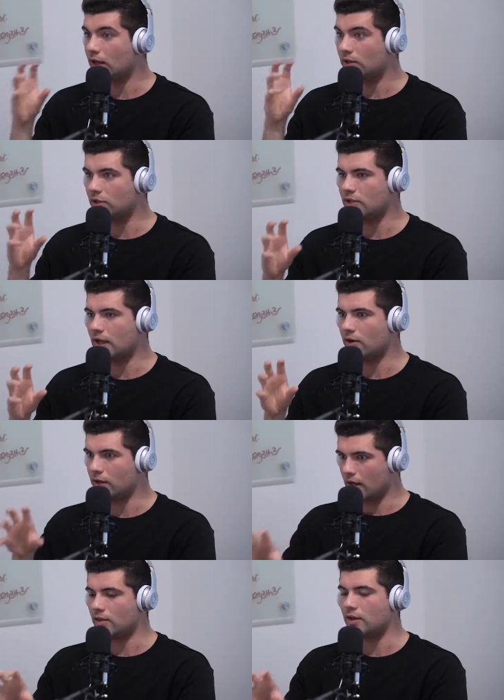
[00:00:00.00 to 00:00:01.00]
understand,
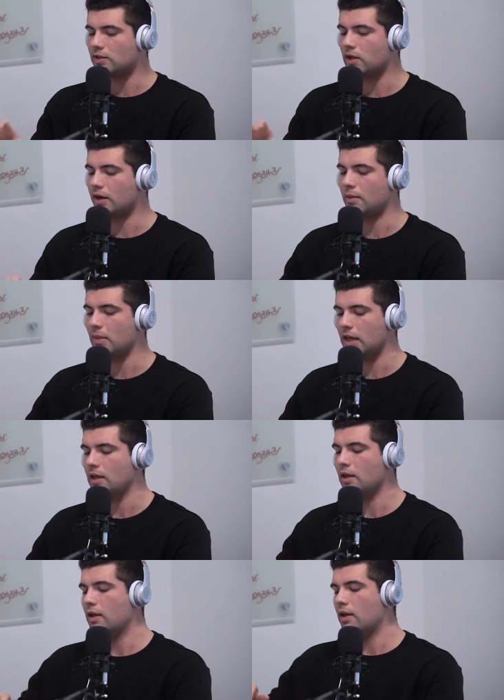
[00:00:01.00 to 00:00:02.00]
okay, he's talking to
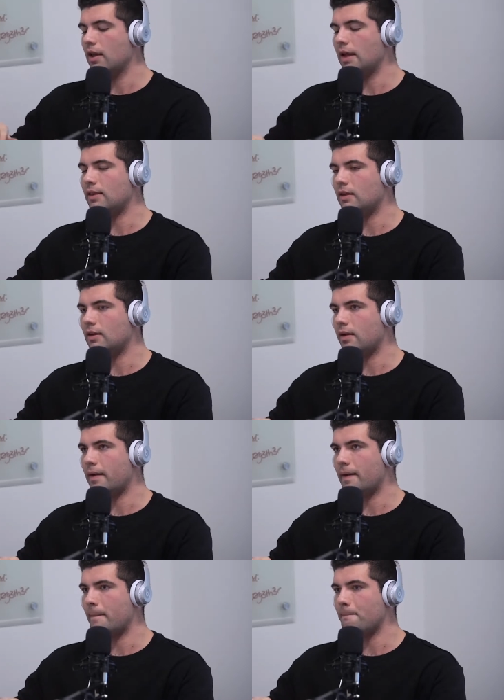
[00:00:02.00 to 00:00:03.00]
me, and
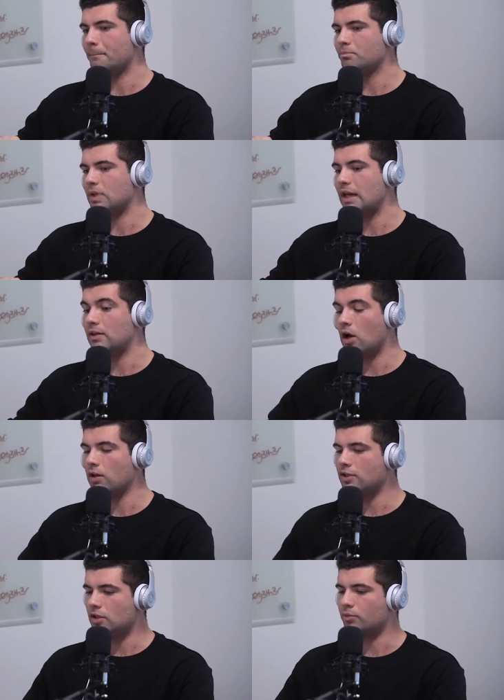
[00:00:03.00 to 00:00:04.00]
then
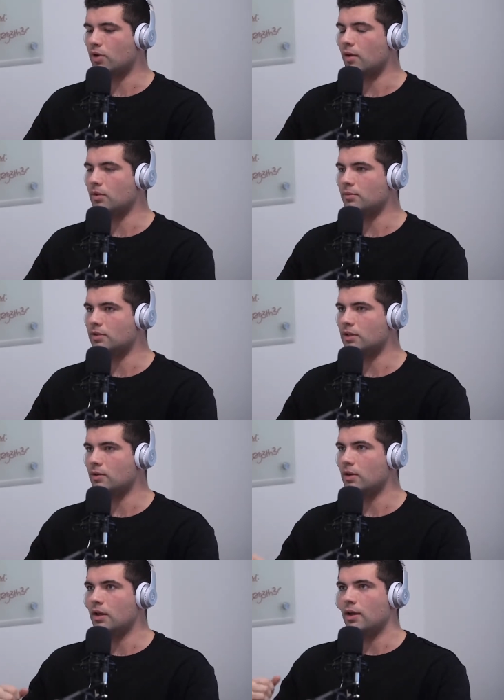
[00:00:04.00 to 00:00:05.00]
acknowledge the problem.
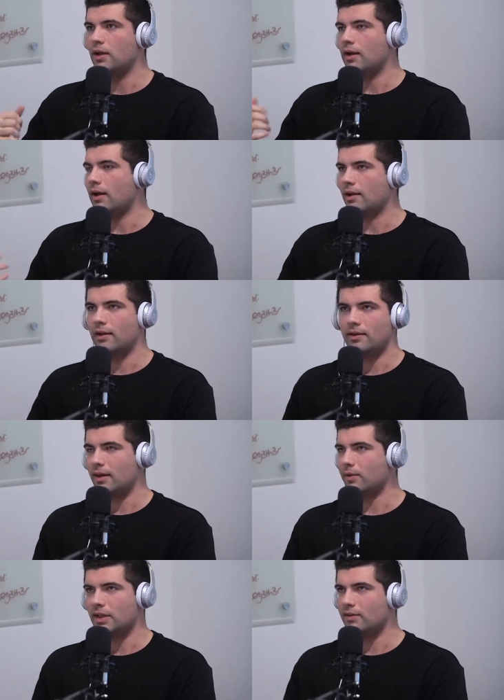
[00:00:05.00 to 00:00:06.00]
So I
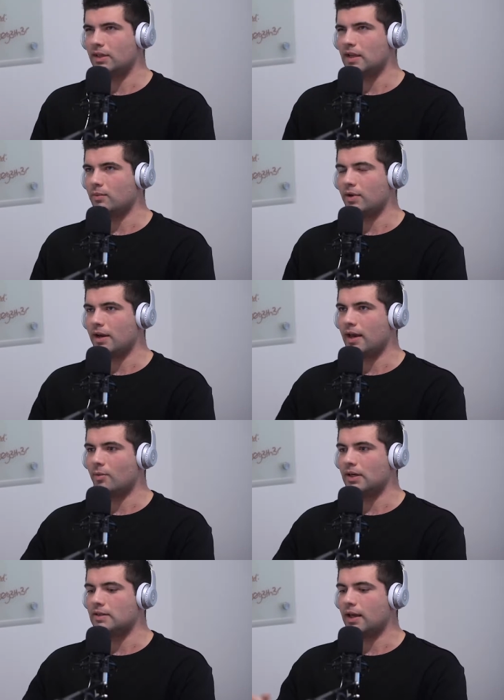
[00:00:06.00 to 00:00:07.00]
can't really give an example right now,
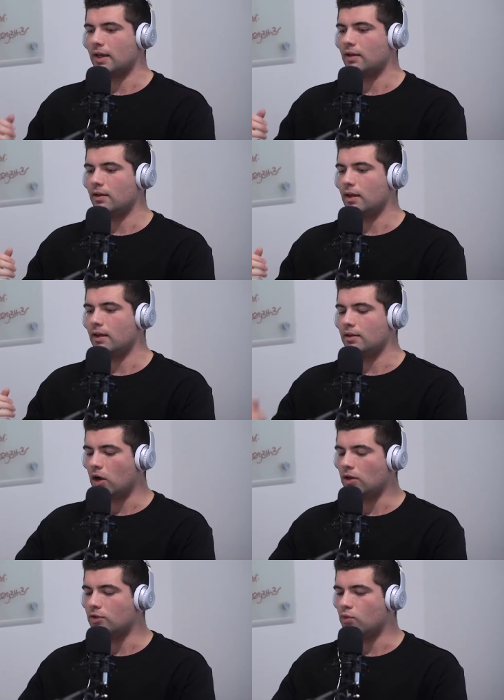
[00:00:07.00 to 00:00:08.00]
but it's like
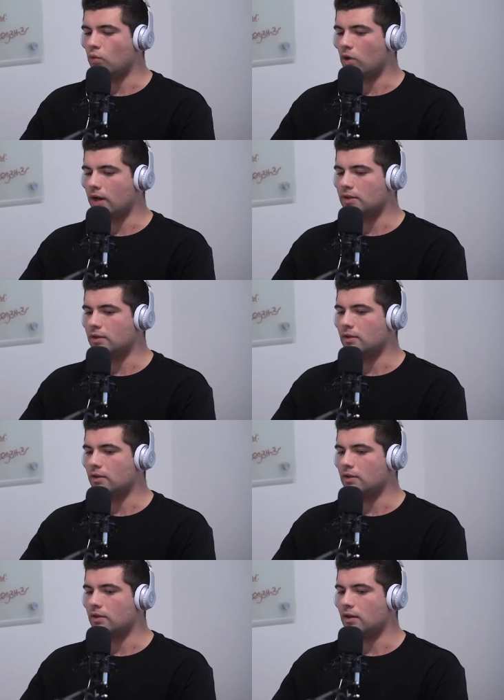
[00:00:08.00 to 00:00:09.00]
acknowledge what
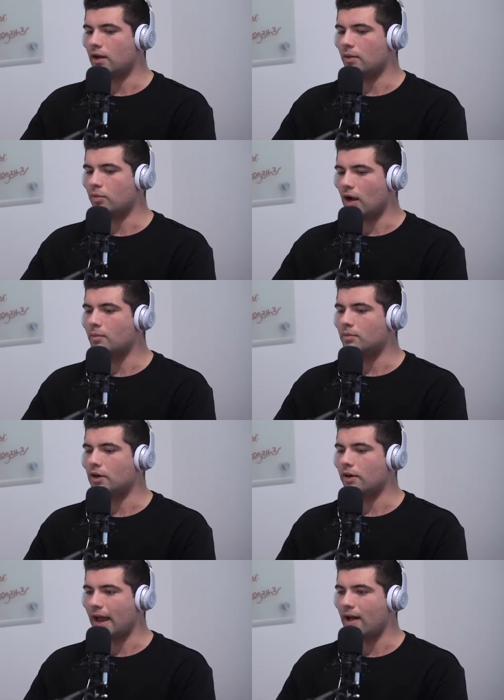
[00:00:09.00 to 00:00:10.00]
problem
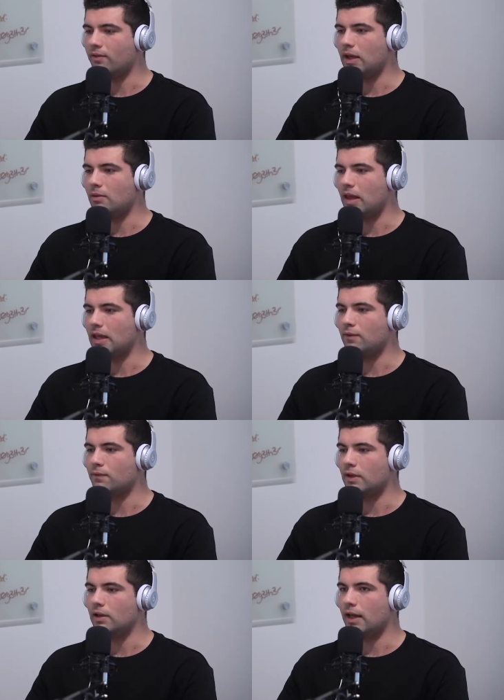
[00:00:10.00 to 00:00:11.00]
they're having and make it
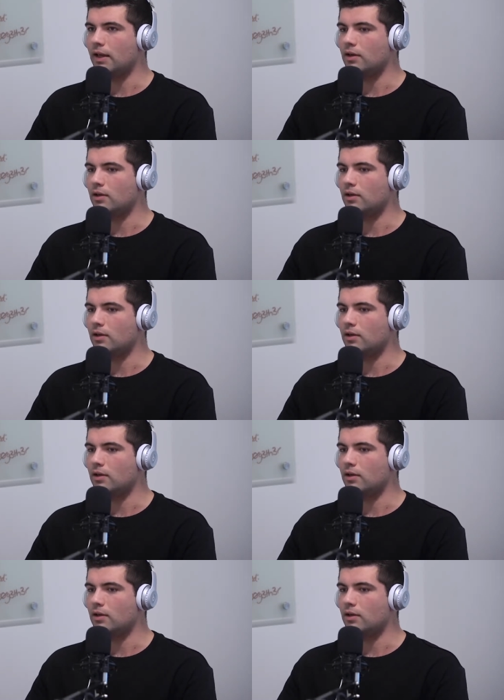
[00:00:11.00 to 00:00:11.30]
feel like,